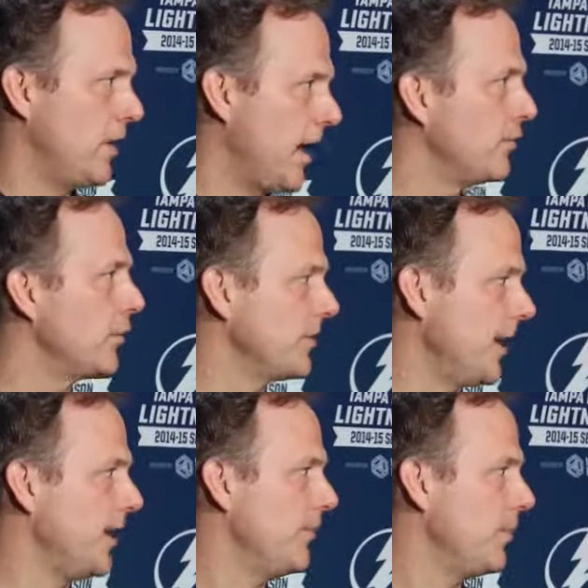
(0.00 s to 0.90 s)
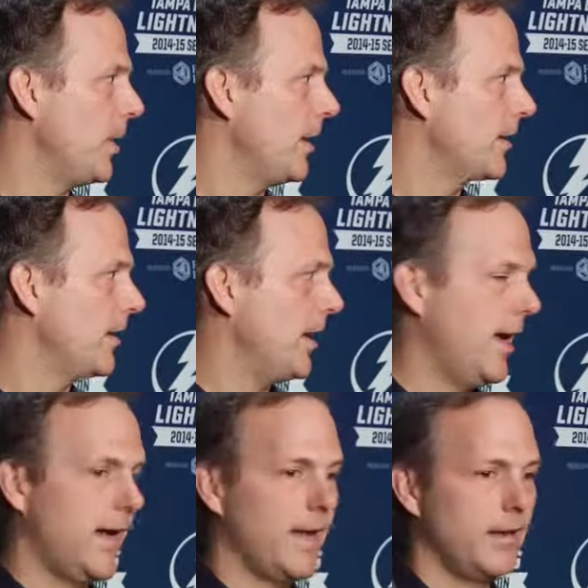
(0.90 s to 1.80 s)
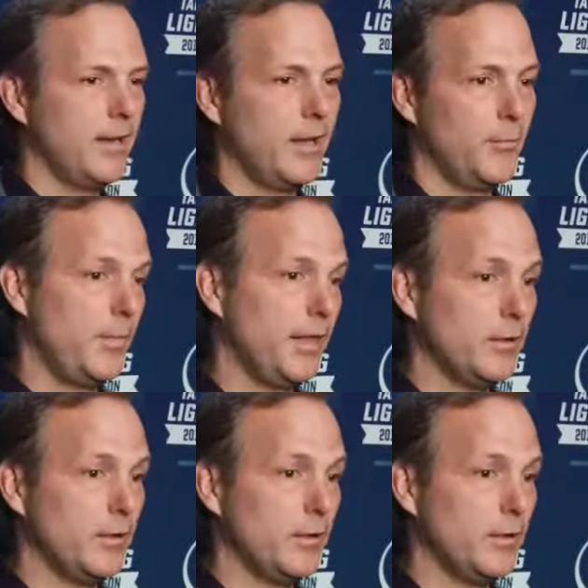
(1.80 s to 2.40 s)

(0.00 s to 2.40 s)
guys look to get him the puck. And they